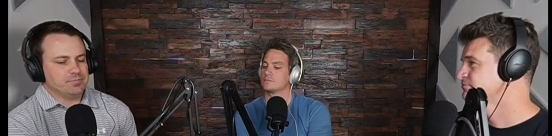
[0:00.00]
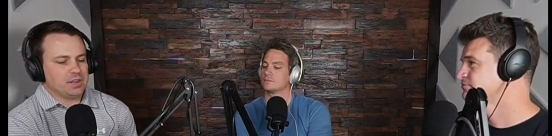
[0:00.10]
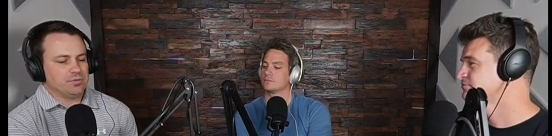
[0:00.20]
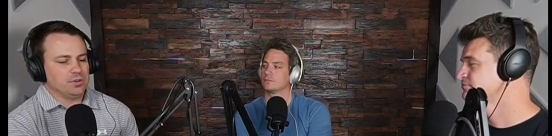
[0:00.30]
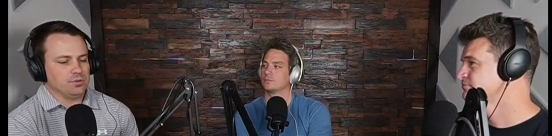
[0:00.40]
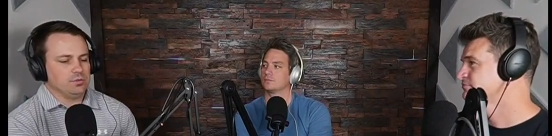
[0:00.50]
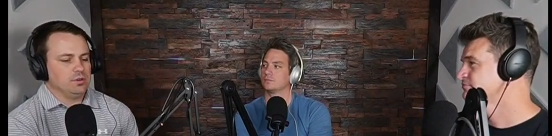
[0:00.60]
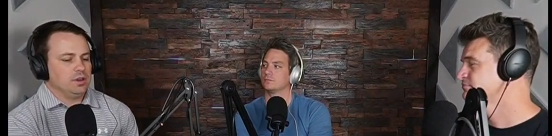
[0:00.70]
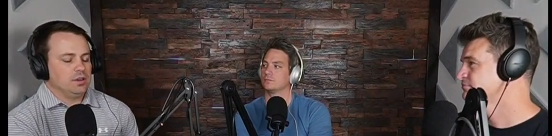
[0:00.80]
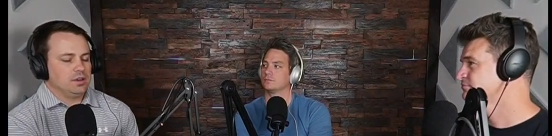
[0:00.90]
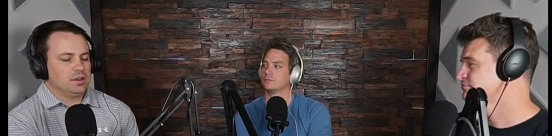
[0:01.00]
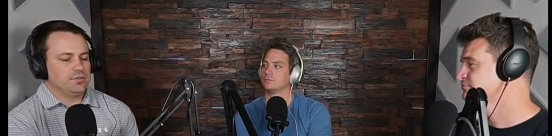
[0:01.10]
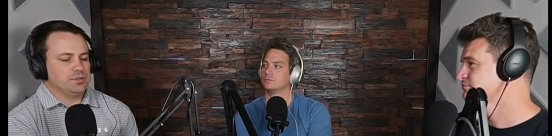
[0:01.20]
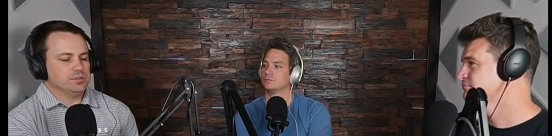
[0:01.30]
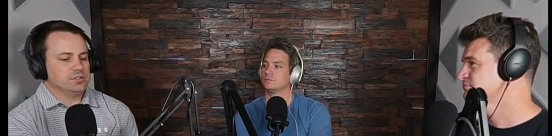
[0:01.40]
Speaker 1: if you if
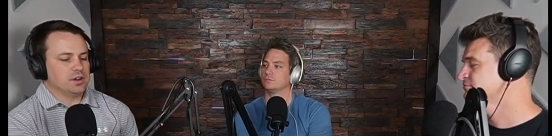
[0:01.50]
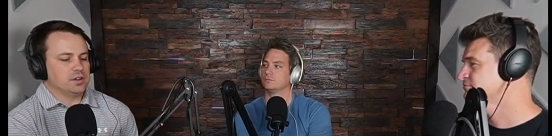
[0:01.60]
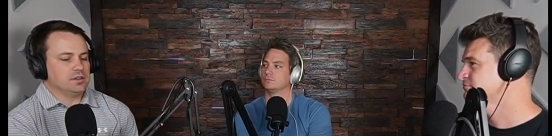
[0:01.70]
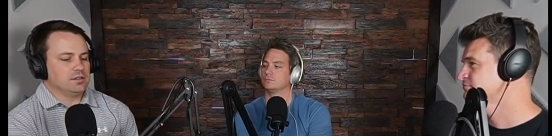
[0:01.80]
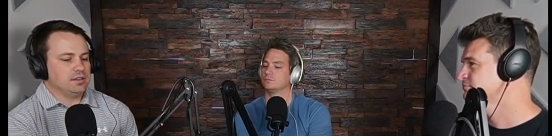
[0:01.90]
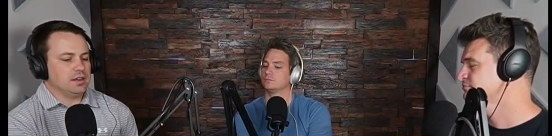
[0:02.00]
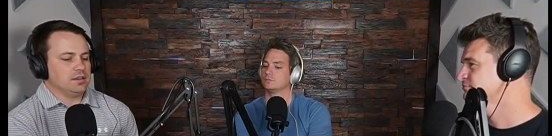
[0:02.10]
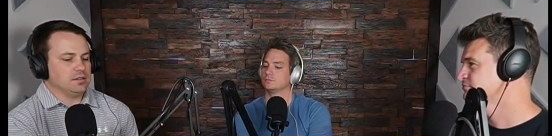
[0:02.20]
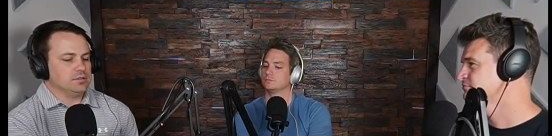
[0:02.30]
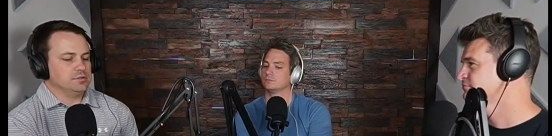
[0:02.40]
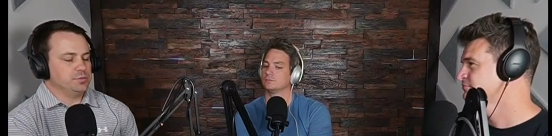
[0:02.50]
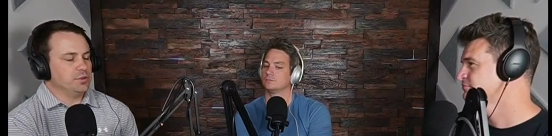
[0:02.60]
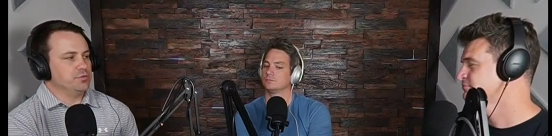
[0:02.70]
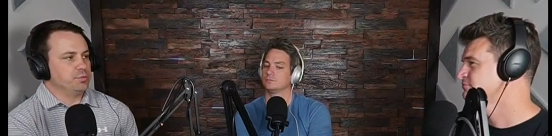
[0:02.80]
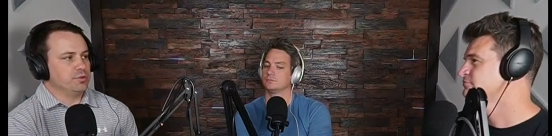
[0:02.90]
you start getting those
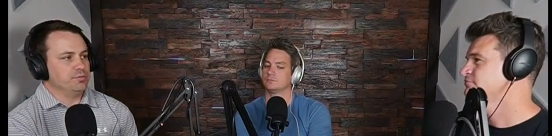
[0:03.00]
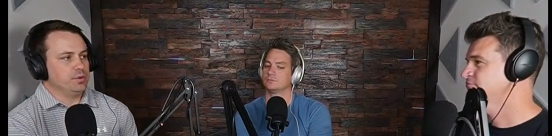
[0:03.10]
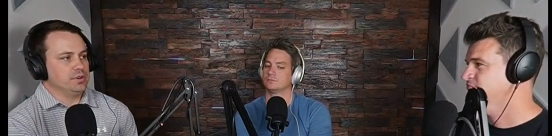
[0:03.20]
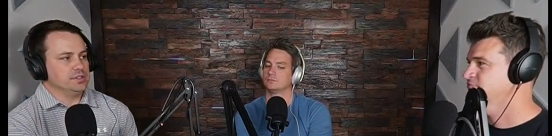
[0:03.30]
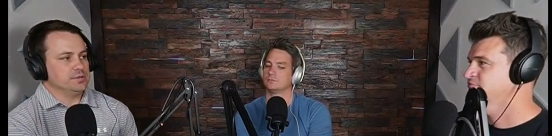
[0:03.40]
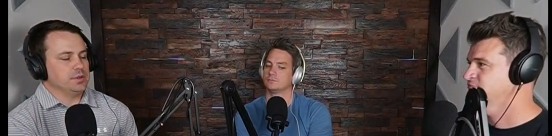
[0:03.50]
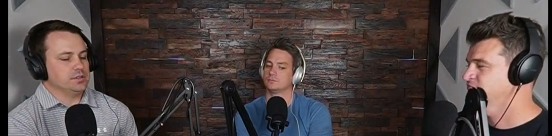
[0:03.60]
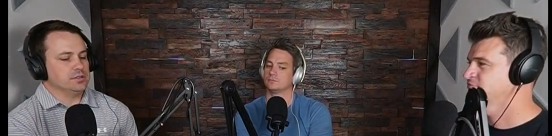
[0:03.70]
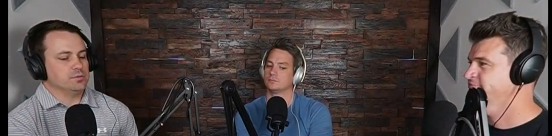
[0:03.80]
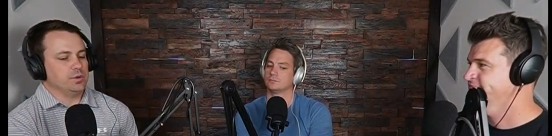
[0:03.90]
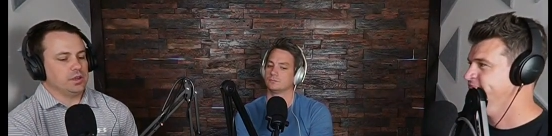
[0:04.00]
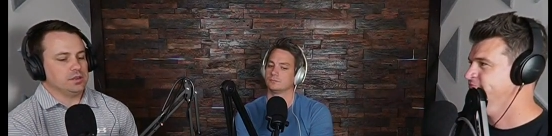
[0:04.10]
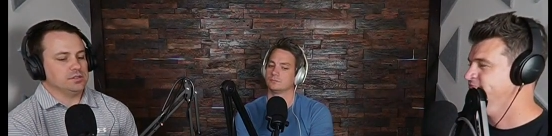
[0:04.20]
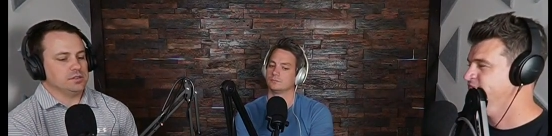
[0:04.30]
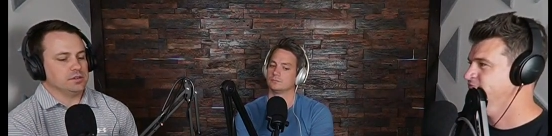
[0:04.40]
those proof points, it makes it way
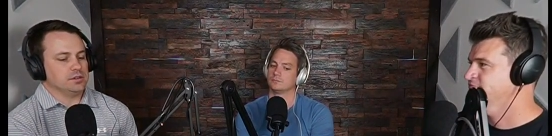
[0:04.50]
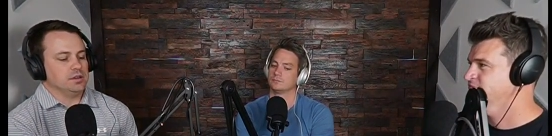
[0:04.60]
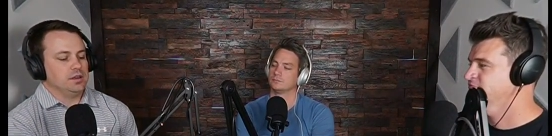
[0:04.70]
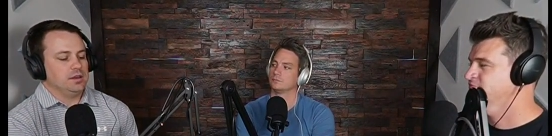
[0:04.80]
easier.